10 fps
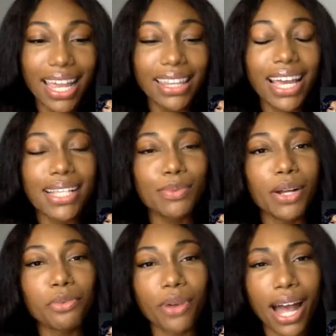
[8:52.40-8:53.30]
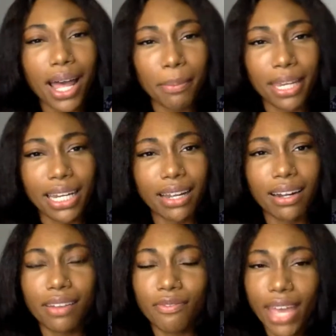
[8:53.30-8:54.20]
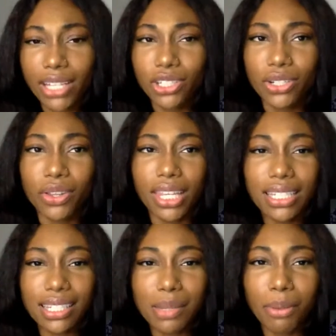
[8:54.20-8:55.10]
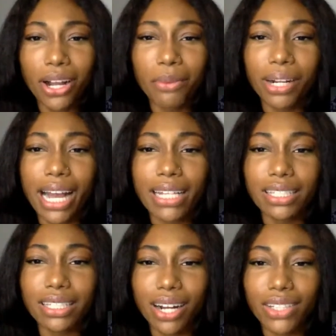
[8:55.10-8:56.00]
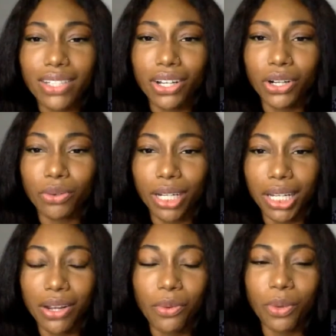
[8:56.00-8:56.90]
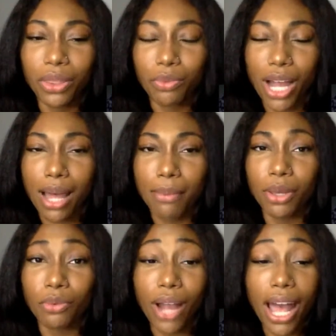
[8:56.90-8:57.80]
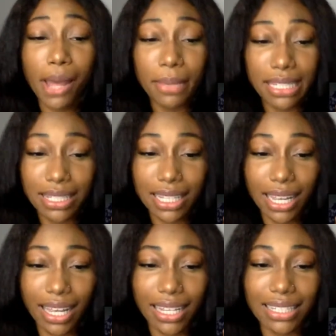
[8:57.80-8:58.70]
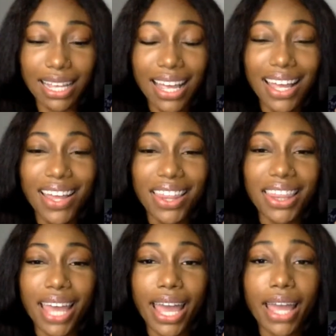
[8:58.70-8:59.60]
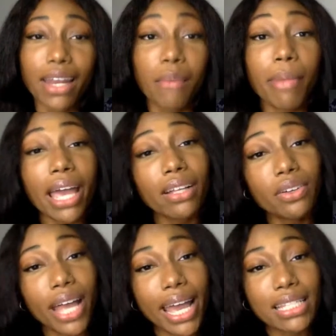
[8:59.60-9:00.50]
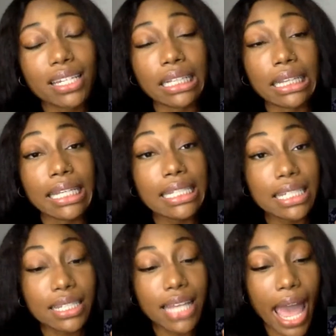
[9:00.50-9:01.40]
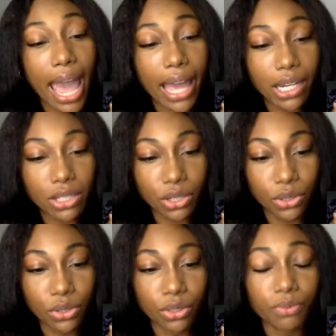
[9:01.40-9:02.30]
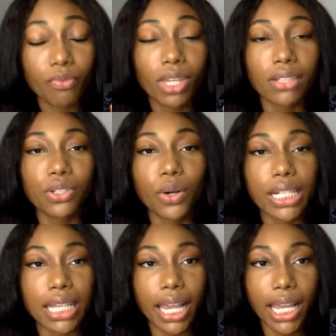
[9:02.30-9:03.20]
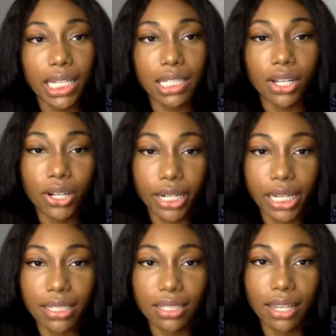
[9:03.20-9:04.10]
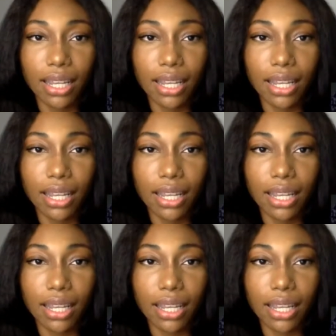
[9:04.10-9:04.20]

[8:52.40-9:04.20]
And that's where Robin, in her confessional, this is the part where I start to agree with Robin. Robin says that Michael has an elitist attitude towards Candace and Chris.